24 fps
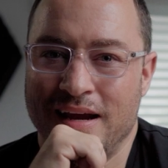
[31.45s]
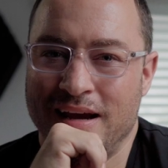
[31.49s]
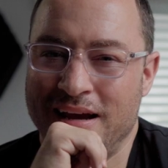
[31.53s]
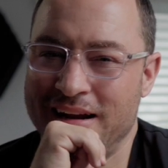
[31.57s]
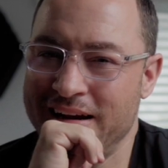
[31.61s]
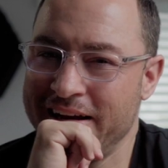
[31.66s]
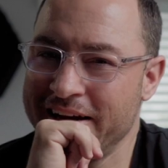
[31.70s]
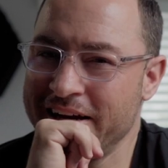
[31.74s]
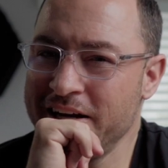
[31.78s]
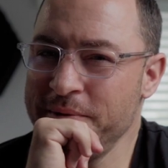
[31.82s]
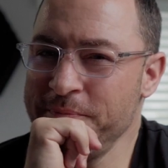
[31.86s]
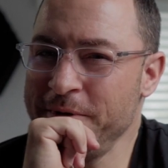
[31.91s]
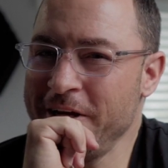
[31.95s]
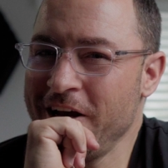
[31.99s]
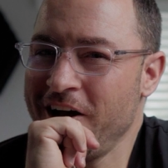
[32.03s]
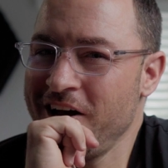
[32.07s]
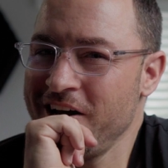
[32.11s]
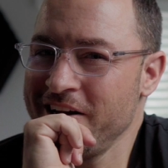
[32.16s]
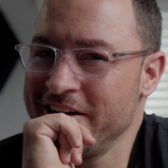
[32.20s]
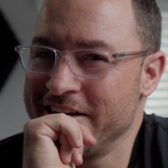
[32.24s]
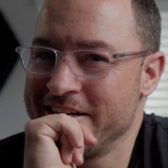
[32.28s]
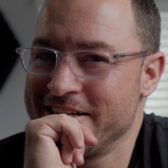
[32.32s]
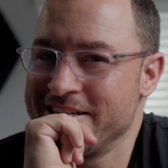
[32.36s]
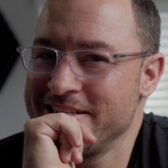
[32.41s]
And I gotta be
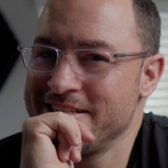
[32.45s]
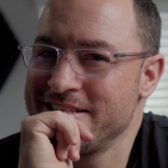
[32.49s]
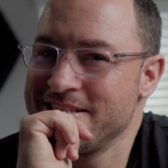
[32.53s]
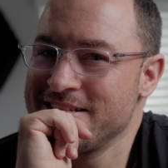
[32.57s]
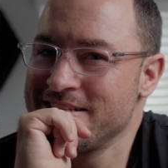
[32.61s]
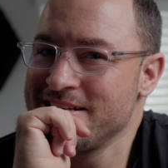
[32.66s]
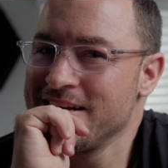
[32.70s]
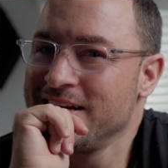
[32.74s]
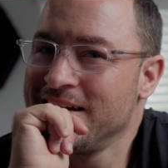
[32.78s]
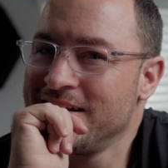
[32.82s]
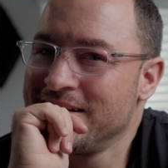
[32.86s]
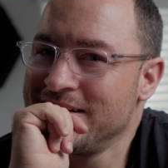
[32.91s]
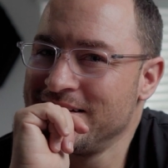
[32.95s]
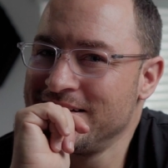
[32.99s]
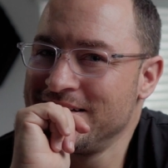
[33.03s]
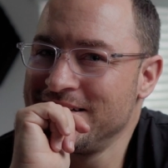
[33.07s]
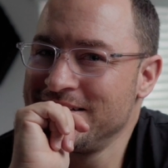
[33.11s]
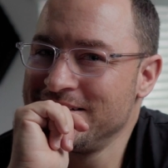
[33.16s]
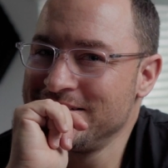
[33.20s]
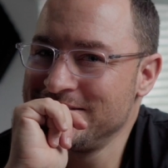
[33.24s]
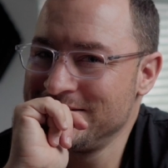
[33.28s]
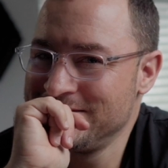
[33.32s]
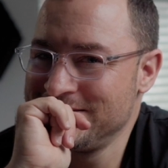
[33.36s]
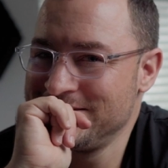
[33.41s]
honest,
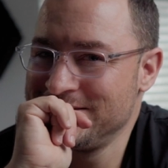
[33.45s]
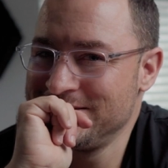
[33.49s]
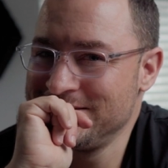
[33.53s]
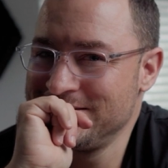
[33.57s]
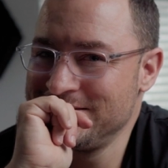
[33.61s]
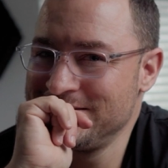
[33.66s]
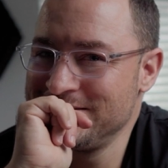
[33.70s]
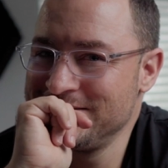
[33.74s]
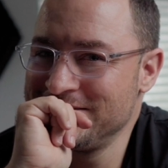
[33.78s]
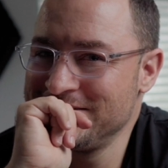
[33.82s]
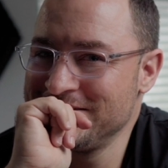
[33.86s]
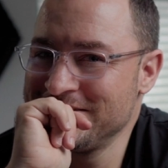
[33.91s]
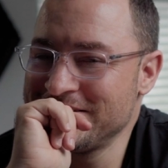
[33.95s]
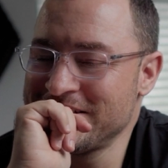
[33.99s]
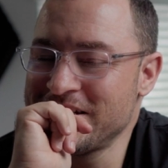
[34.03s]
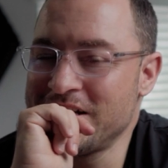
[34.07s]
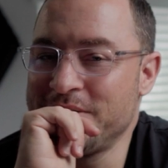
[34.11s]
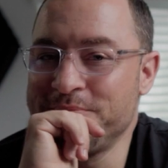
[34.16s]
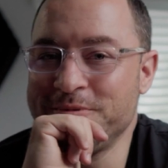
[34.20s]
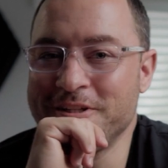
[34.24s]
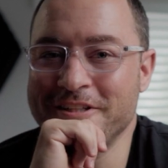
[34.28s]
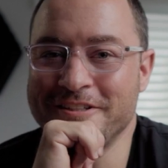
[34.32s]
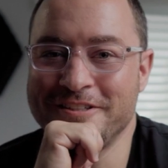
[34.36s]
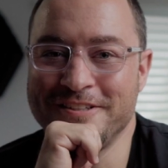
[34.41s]

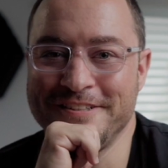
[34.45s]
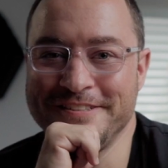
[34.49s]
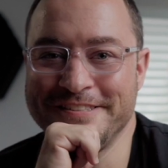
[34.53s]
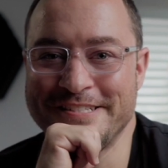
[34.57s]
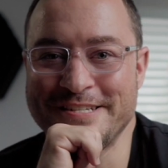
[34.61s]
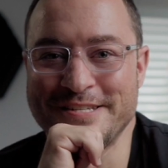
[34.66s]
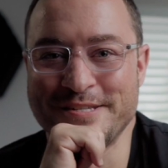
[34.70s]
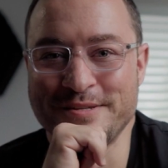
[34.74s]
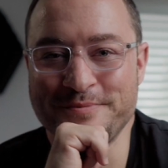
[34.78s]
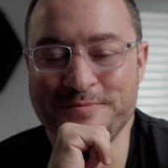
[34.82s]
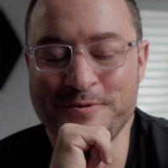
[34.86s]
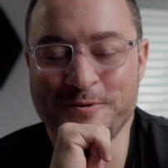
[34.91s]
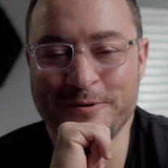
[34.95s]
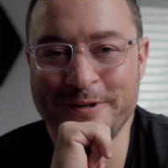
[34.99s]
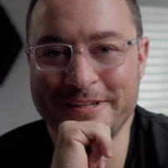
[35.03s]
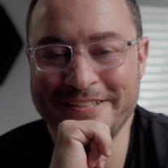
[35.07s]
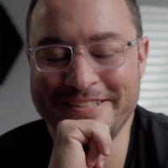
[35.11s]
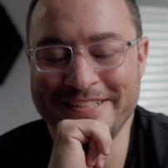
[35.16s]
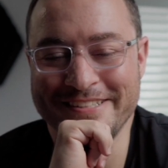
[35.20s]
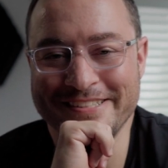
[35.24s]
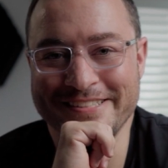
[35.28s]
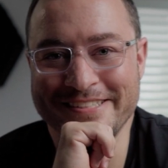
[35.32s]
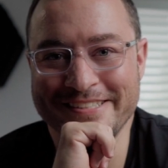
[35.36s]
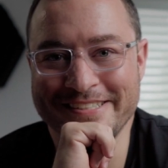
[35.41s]
I'm a little
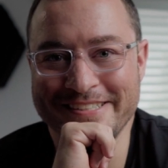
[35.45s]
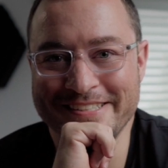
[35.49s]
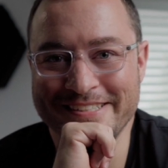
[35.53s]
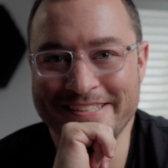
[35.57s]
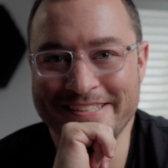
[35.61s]
disappointed.